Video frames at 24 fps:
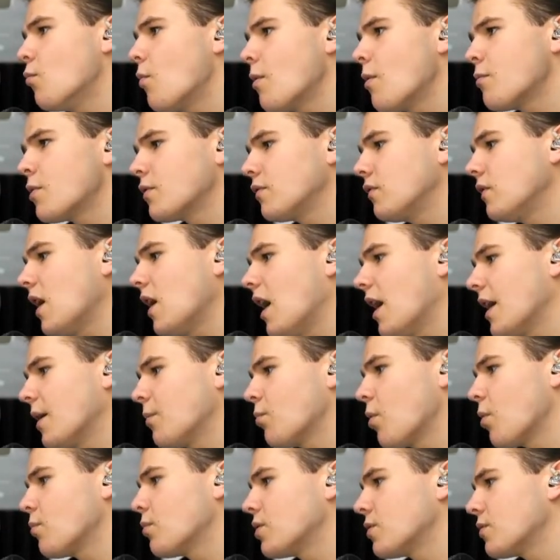One would fly
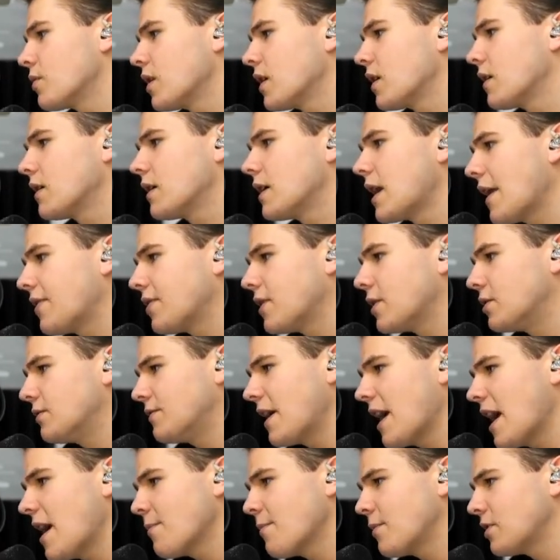and one would get
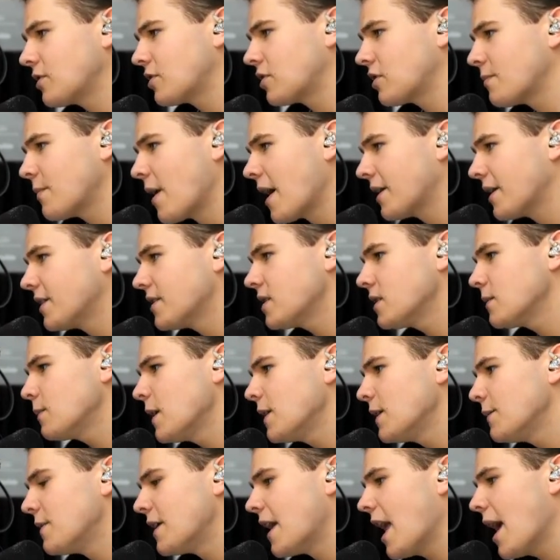the rammer turbine. Does
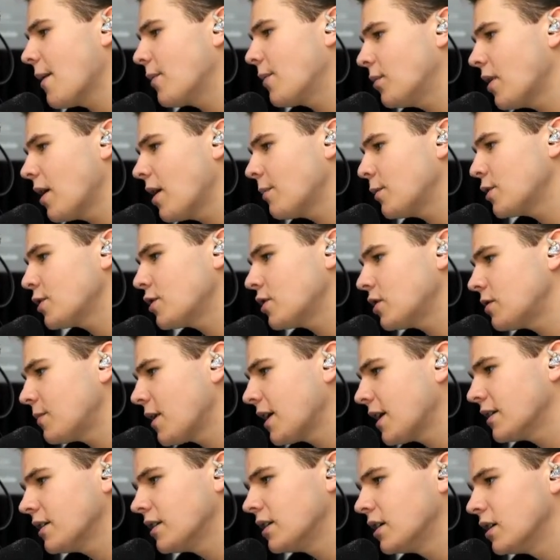this plane even have a rammer
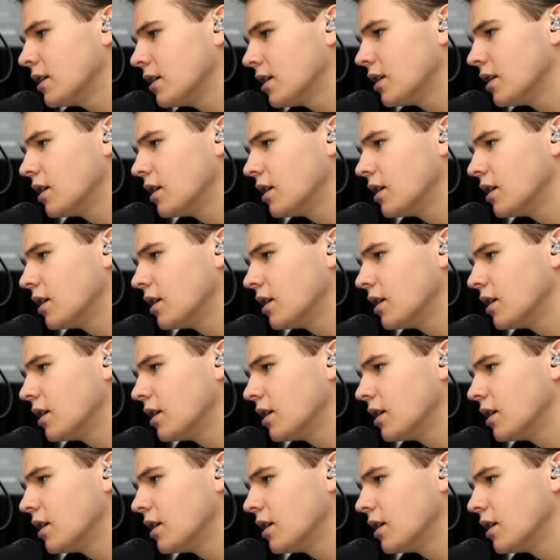turbine?